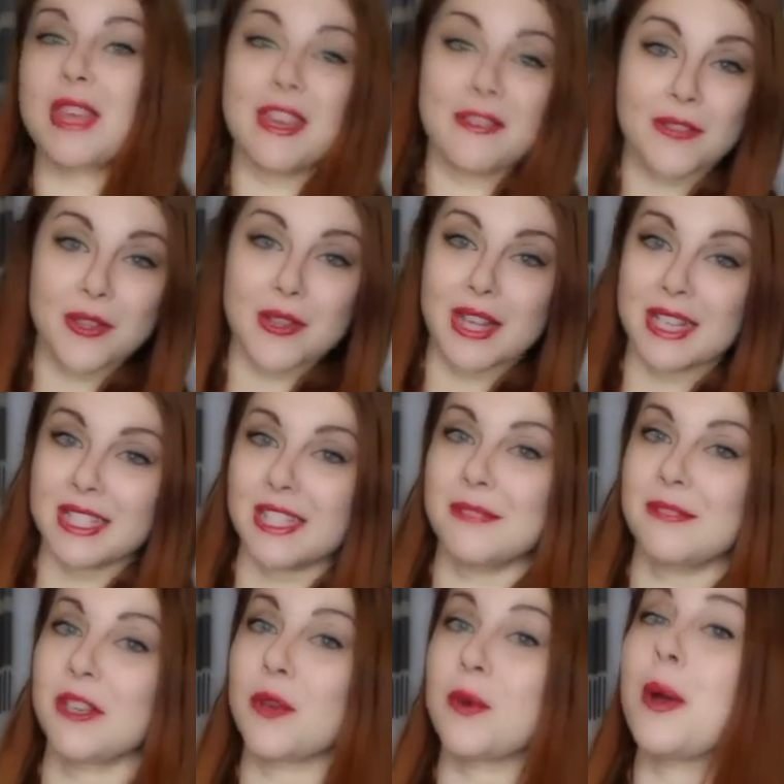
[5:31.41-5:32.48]
If you like this
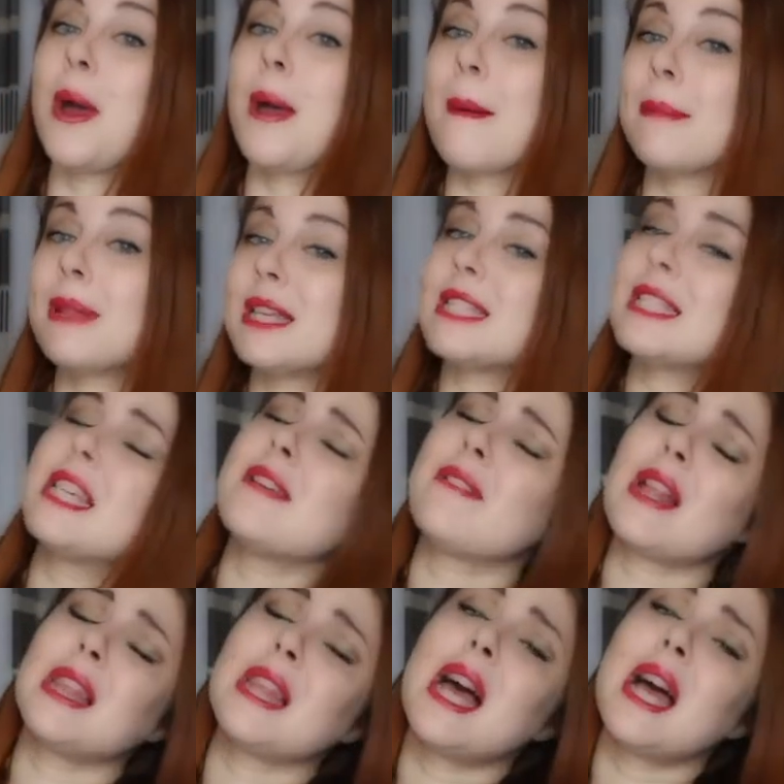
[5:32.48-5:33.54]
video, please leave
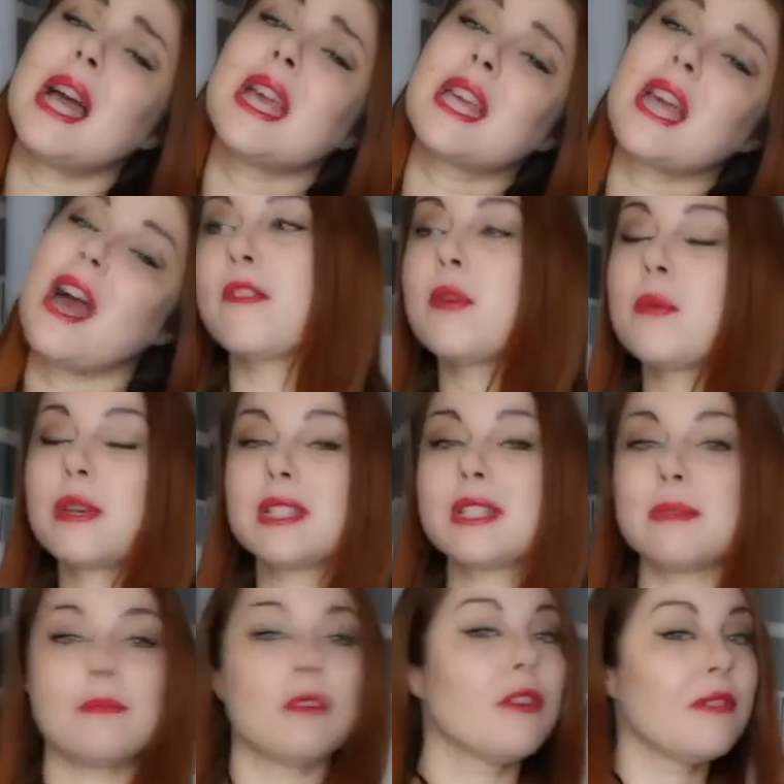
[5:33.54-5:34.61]
a like. If you want to
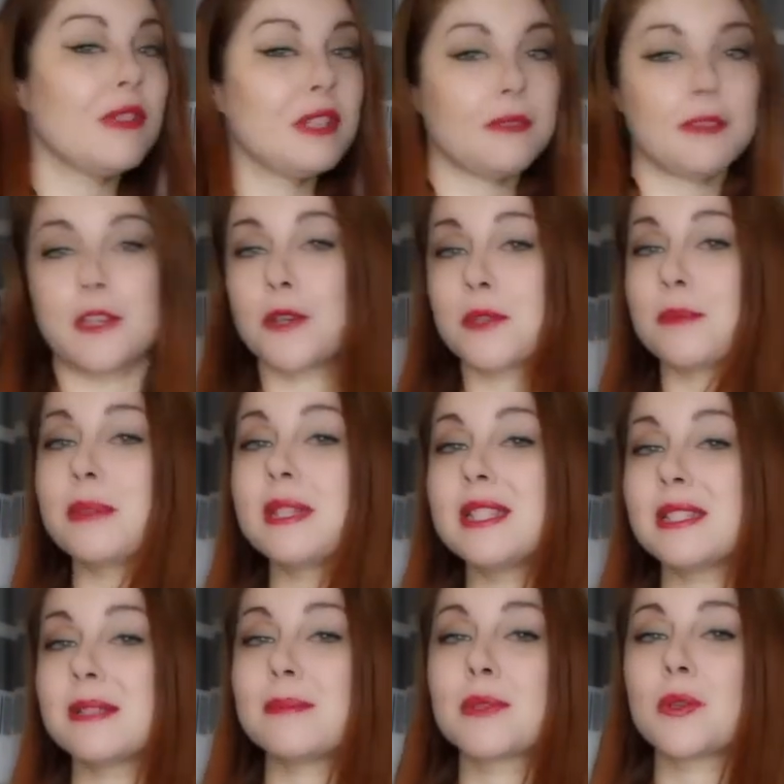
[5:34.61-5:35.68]
see more of these videos, please
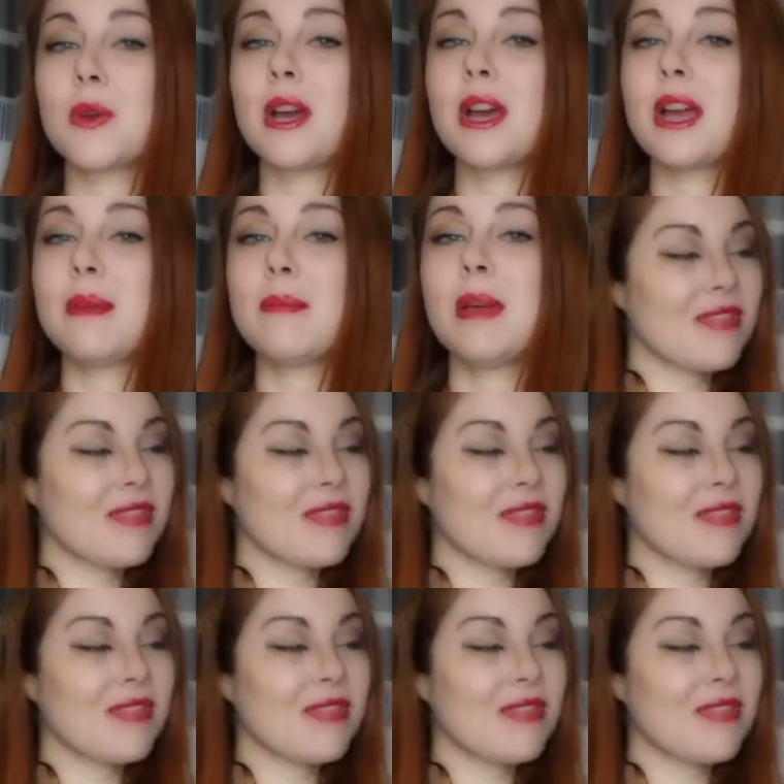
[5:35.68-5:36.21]
subscribe.